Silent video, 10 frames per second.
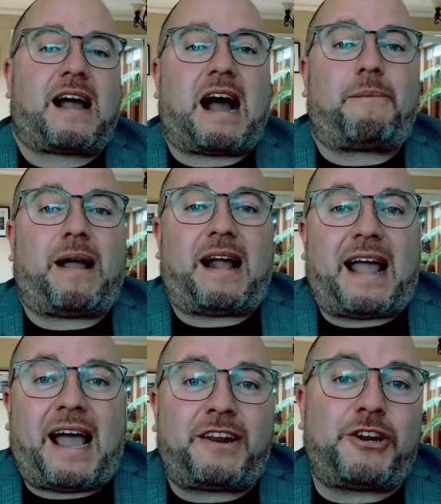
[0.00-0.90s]

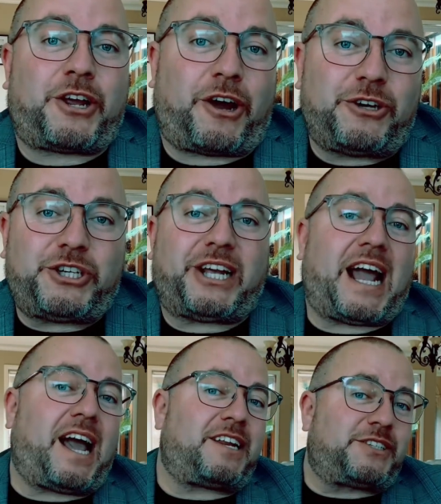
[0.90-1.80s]
how to negotiate,
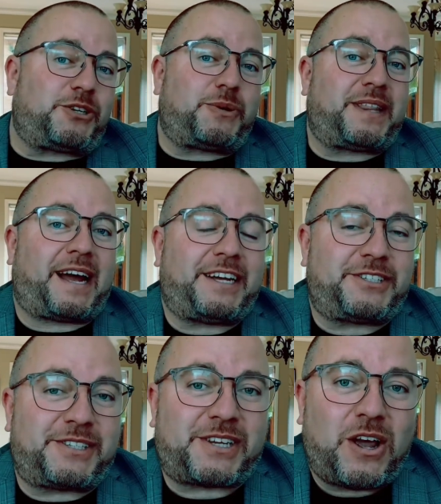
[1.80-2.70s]
how to deal with
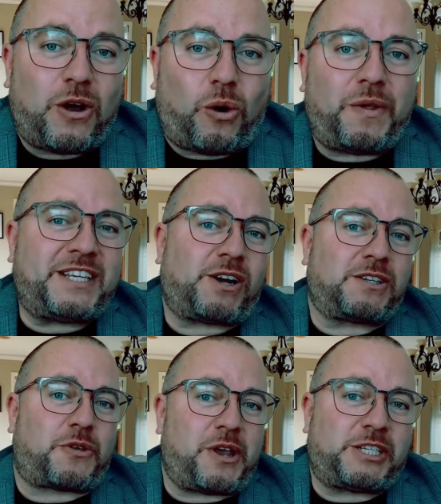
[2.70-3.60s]
agents, all these
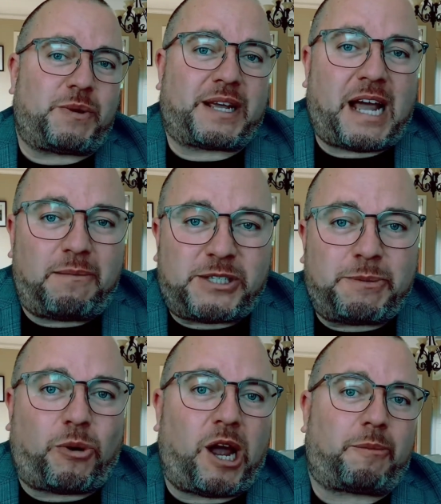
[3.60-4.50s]
kinds of things when it comes
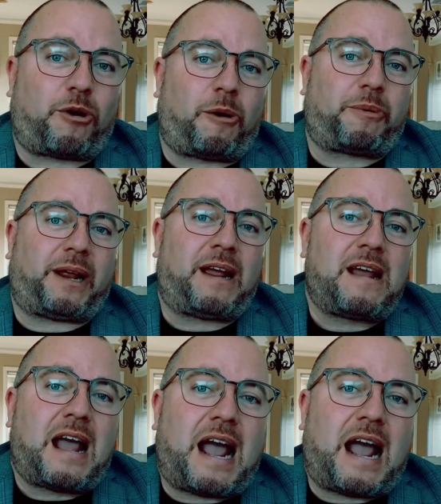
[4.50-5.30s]
to buying property.